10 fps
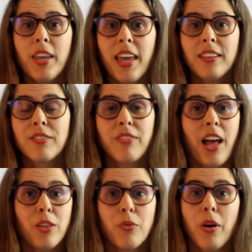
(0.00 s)
get
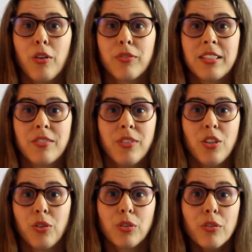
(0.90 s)
value out of this
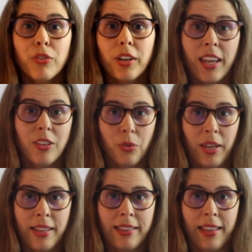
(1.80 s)
video, don't forget to
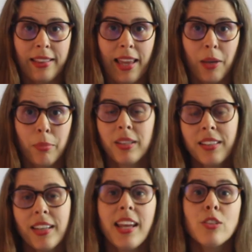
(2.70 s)
hit that like
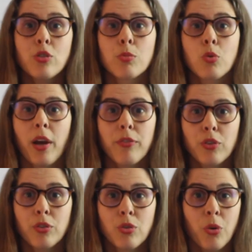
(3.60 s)
button and subscribe
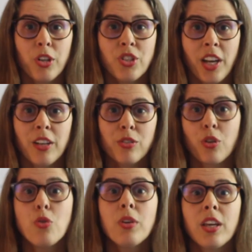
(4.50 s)
to our channel
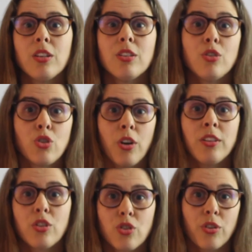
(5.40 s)
so you can
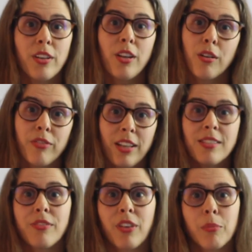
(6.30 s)
join the journey of
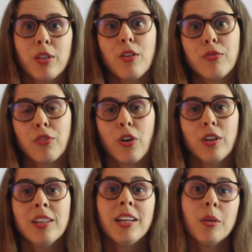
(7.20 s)
us, a family of
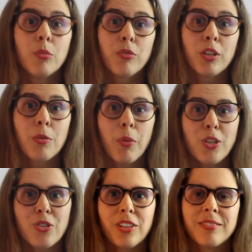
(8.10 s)
four, moving to
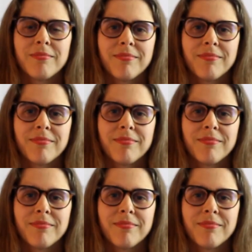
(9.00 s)
Portugal.